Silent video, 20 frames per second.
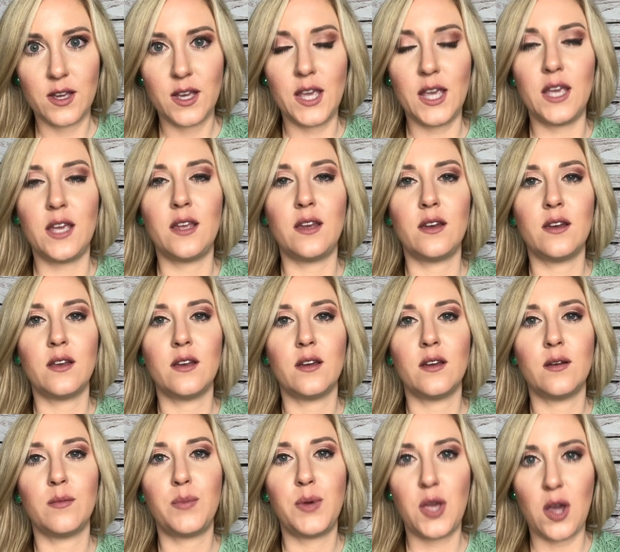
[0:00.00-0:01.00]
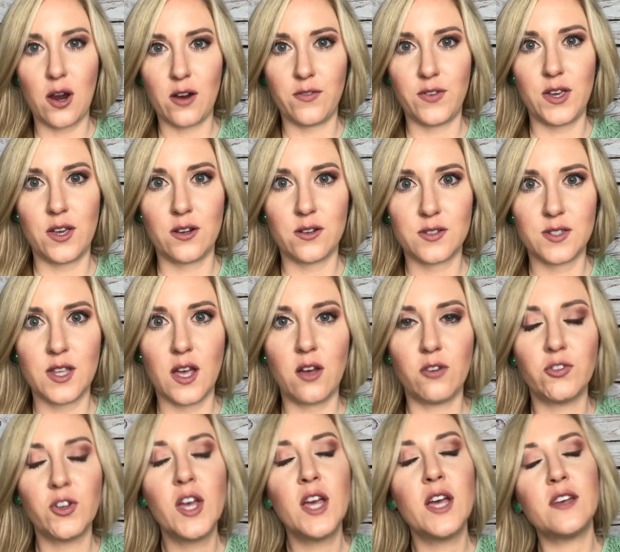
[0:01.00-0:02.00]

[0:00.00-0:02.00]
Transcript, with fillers: in PRV yourself.